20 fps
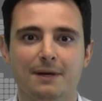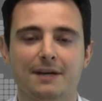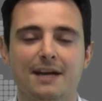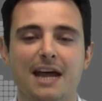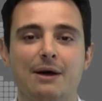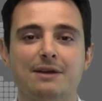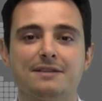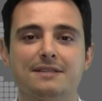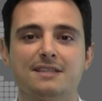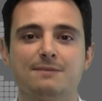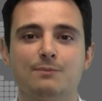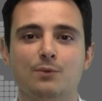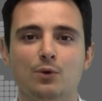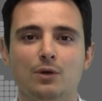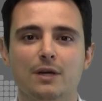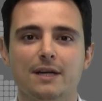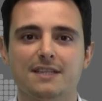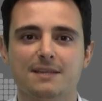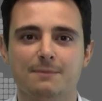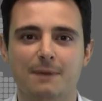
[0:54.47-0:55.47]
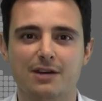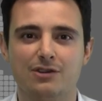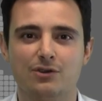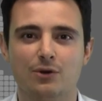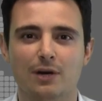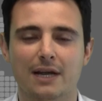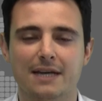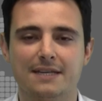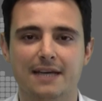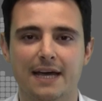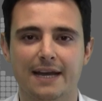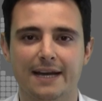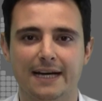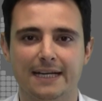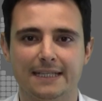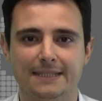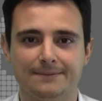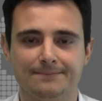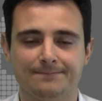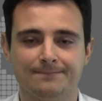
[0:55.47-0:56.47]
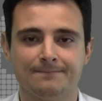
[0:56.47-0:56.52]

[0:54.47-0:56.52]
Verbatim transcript: but now has a smaller, symmetrical antenna.